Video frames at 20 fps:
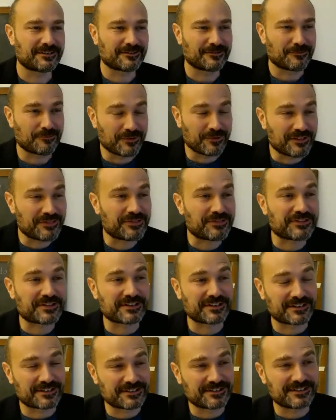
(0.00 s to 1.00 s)
with
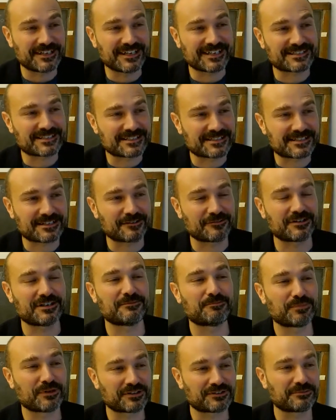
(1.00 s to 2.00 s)
the necessary
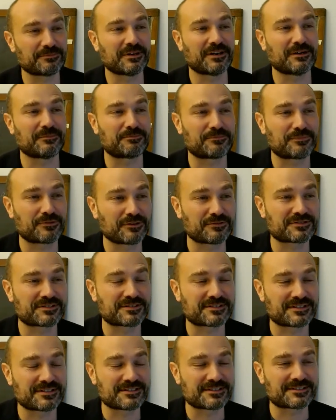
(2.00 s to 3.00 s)
bottom-up
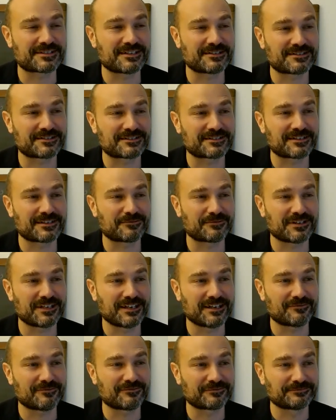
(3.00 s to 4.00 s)
processes that we
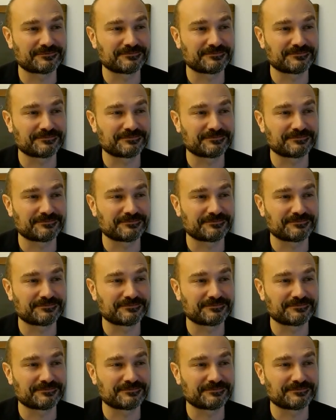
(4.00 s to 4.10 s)
have?